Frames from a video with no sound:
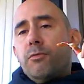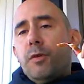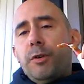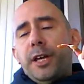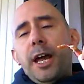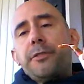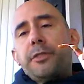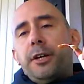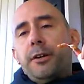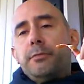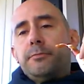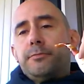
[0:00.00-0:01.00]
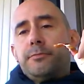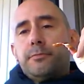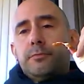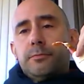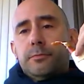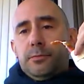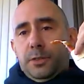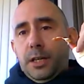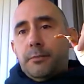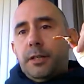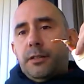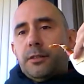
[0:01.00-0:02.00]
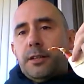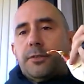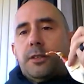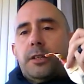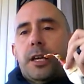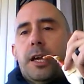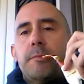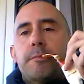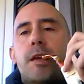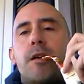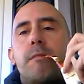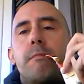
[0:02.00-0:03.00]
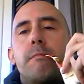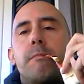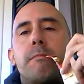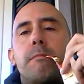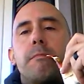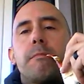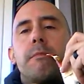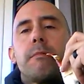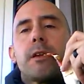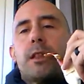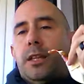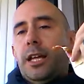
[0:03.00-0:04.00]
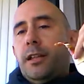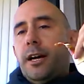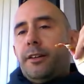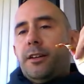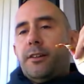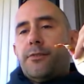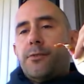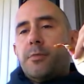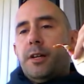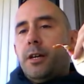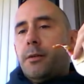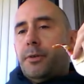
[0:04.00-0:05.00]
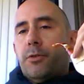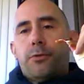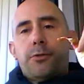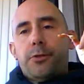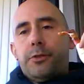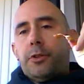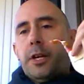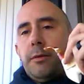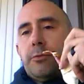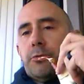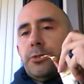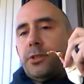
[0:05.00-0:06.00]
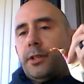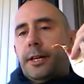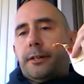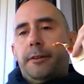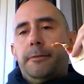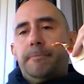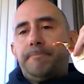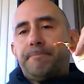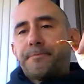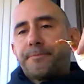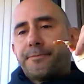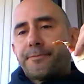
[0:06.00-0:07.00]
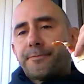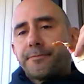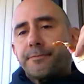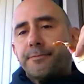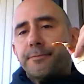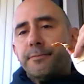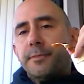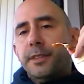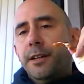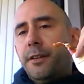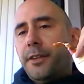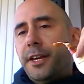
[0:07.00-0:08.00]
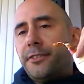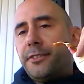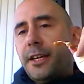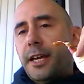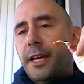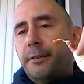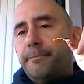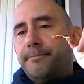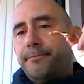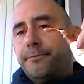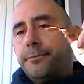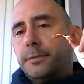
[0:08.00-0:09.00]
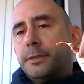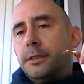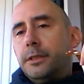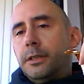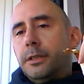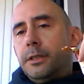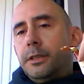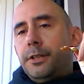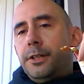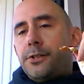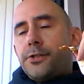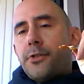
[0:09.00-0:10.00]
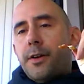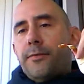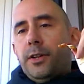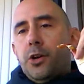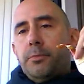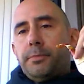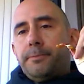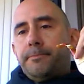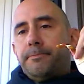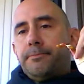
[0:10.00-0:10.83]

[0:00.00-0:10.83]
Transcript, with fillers: When we got there, 10 minutes left in the game, they lined everybody up in order that the names were selected. And they said, Here's your envelope.